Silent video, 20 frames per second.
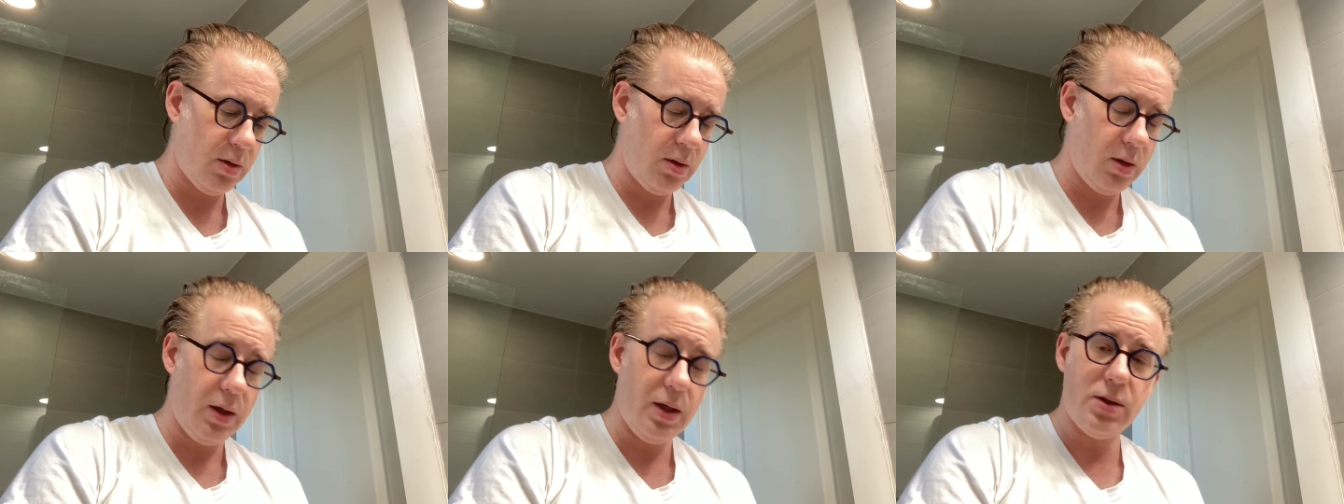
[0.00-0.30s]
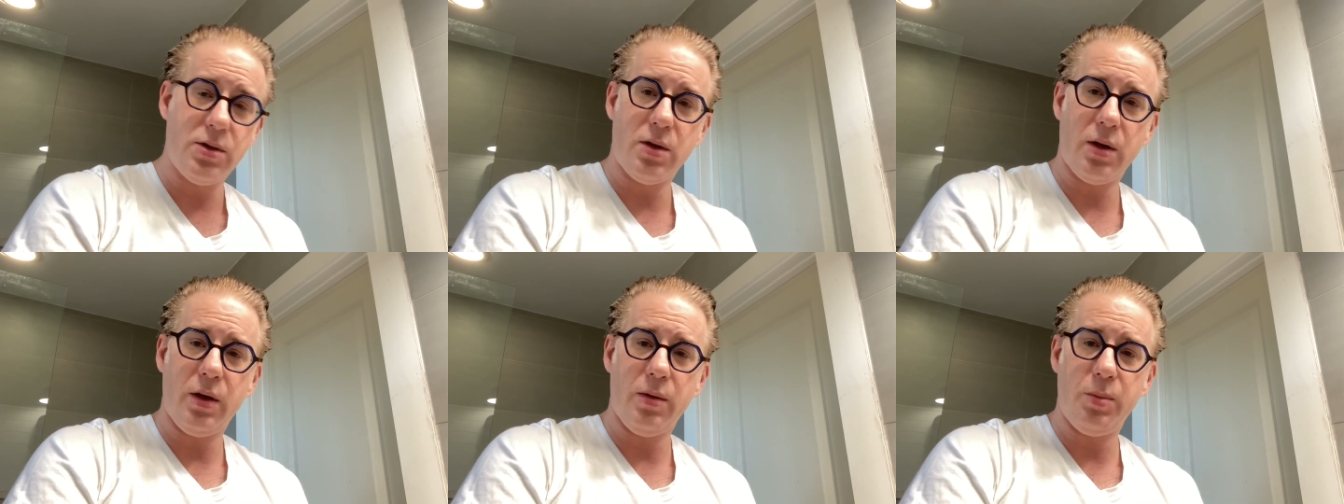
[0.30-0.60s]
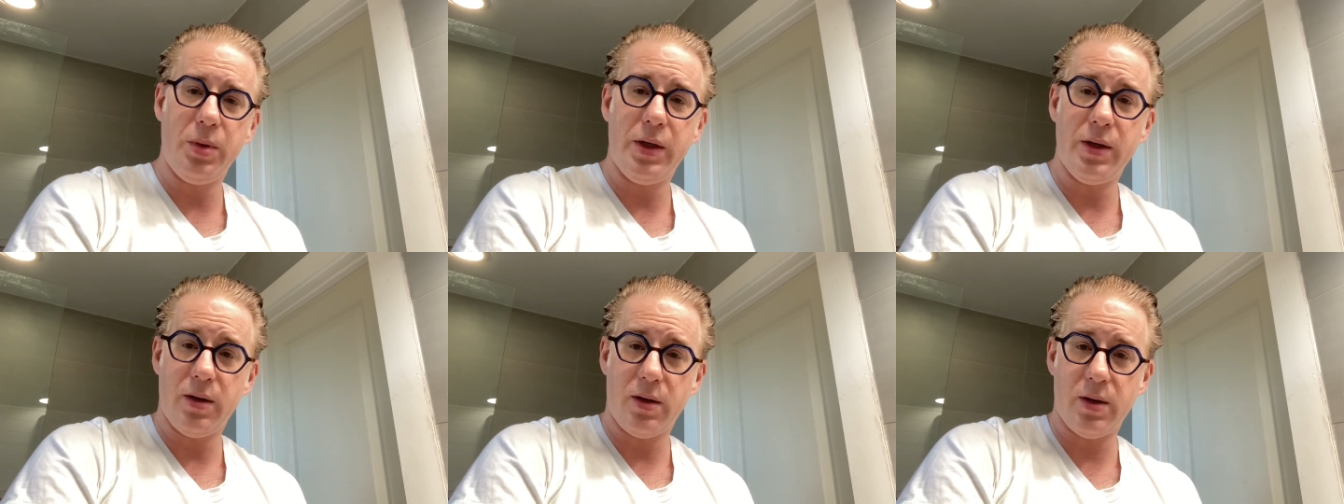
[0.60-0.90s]
it's going to
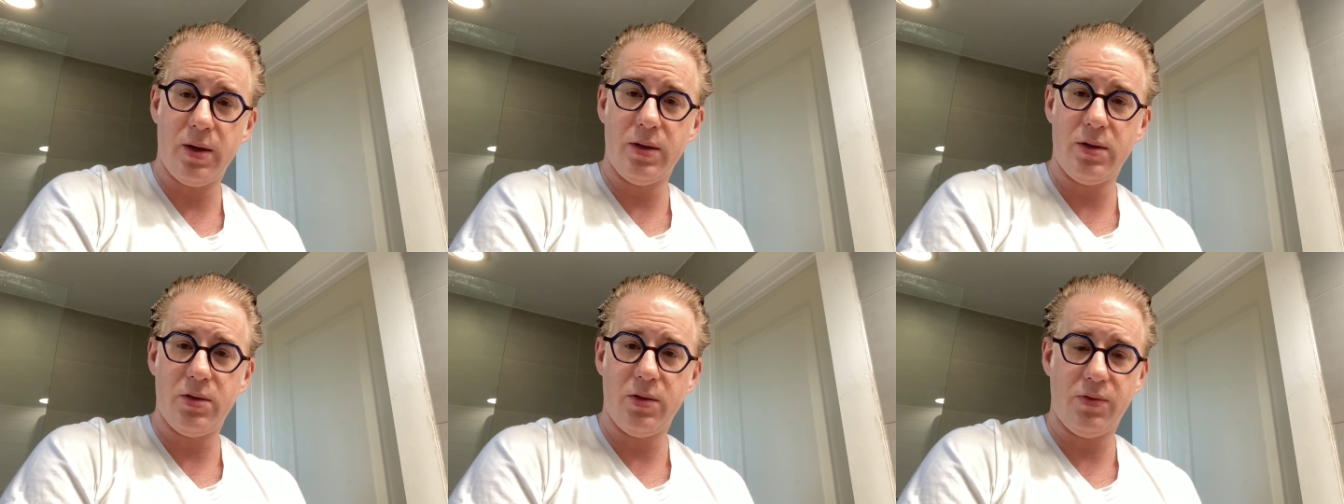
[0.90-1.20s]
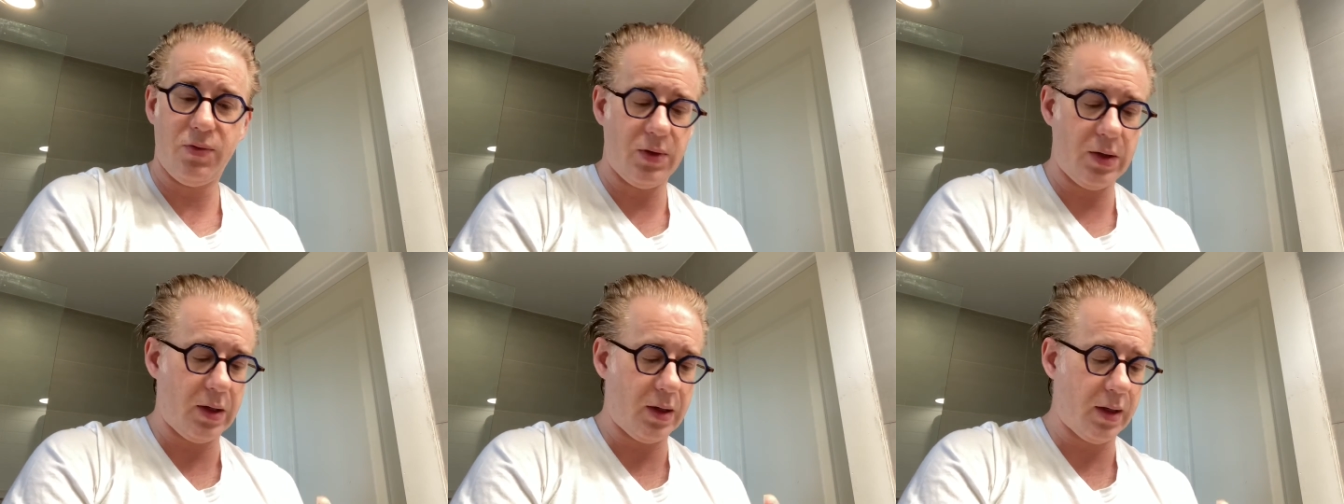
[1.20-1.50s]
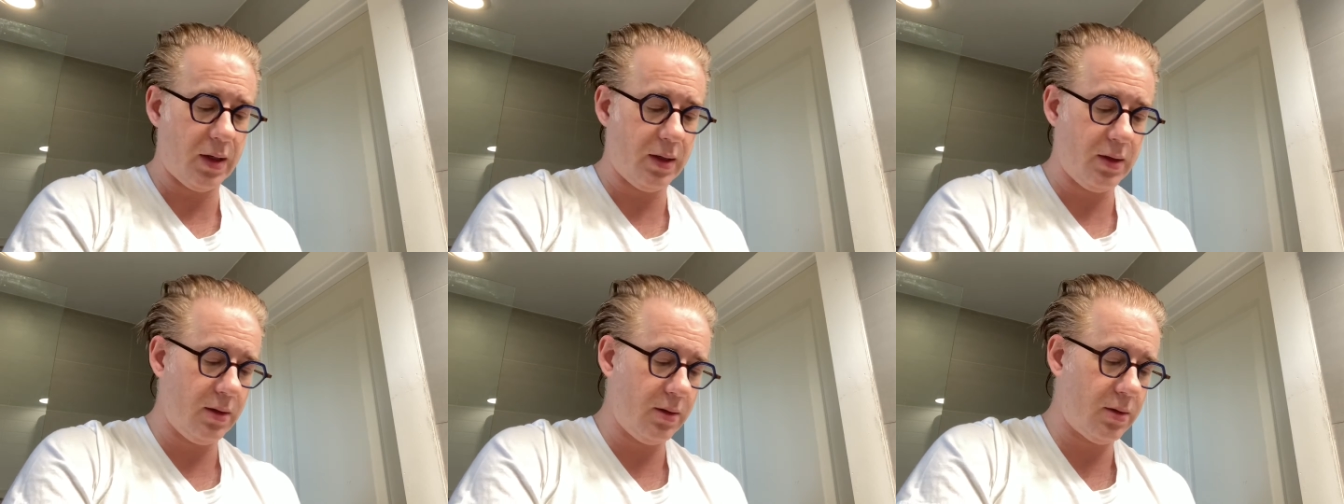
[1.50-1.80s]
be hard to
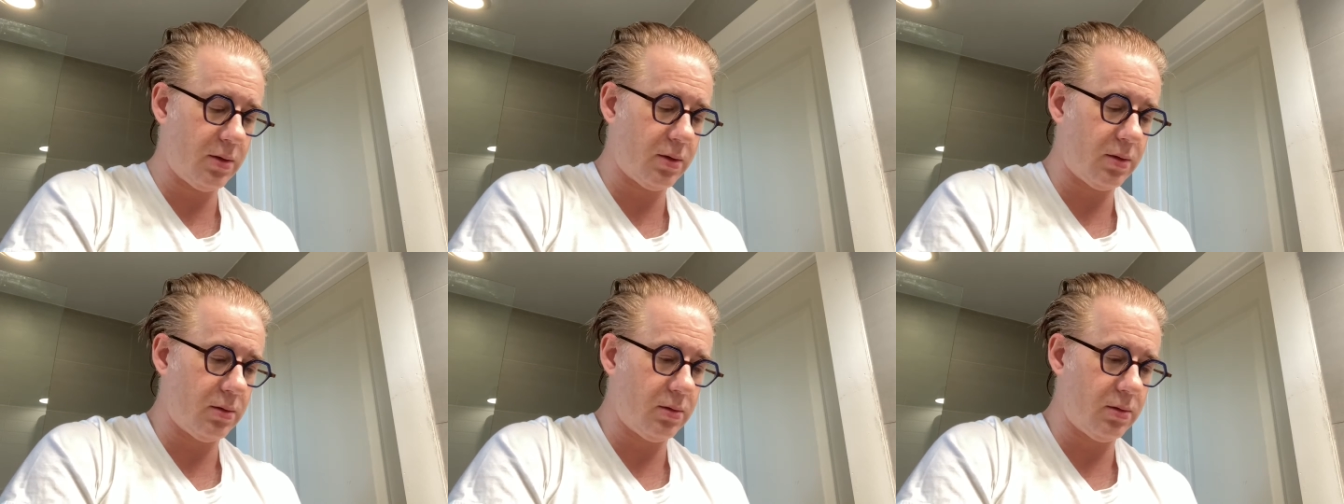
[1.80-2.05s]
find